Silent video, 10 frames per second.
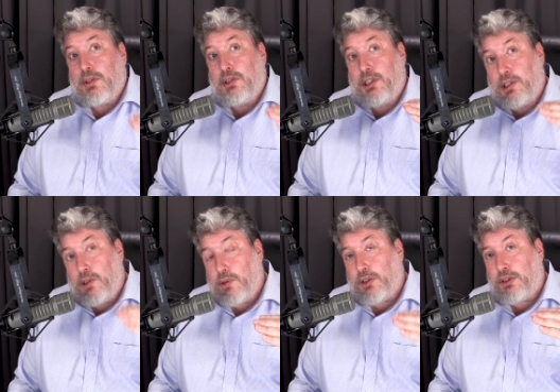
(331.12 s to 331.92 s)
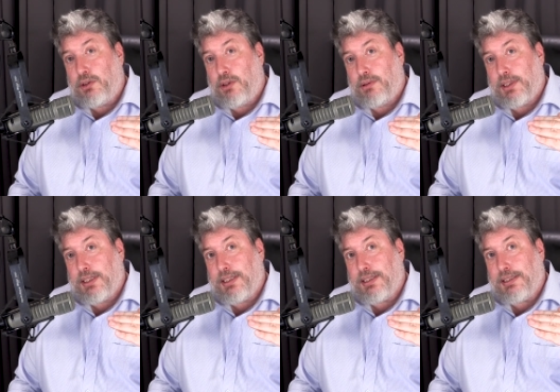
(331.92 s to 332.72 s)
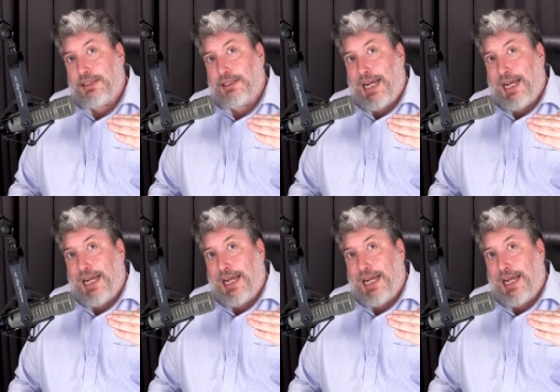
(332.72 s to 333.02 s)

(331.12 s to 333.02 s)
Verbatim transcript: Luke's story